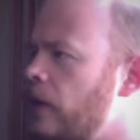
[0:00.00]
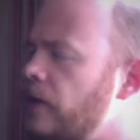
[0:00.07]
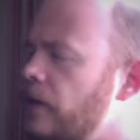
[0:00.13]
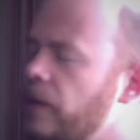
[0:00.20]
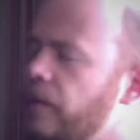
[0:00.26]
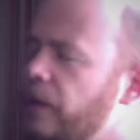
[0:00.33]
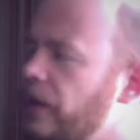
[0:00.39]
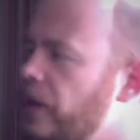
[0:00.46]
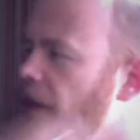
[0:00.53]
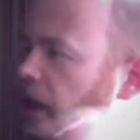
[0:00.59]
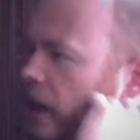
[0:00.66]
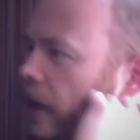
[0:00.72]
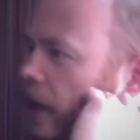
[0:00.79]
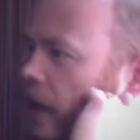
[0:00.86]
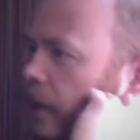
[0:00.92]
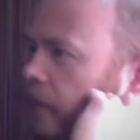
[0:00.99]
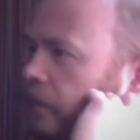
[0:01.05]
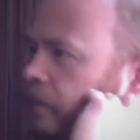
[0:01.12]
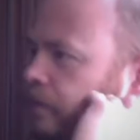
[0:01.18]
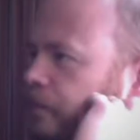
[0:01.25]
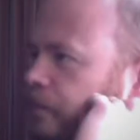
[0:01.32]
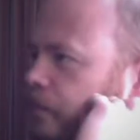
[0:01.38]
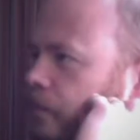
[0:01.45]
typically um,
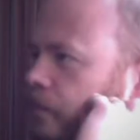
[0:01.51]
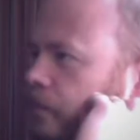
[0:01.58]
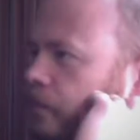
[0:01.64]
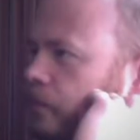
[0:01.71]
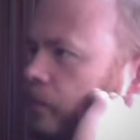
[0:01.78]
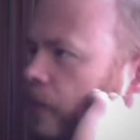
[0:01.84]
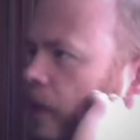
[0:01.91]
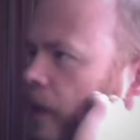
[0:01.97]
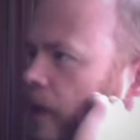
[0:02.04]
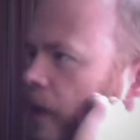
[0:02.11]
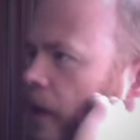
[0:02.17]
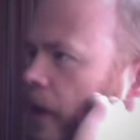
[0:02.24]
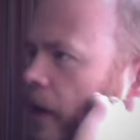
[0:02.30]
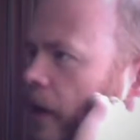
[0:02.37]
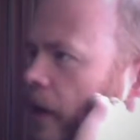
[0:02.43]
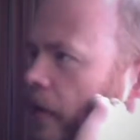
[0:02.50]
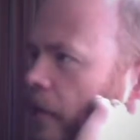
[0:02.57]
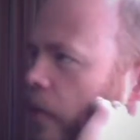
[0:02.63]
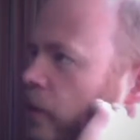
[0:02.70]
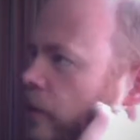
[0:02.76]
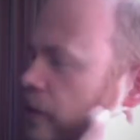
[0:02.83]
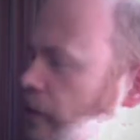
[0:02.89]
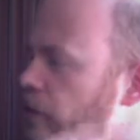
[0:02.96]
uh,
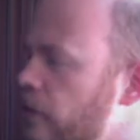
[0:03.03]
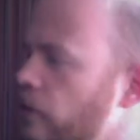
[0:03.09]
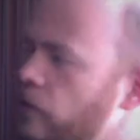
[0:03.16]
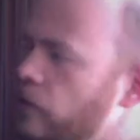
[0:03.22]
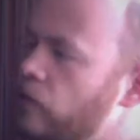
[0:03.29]
most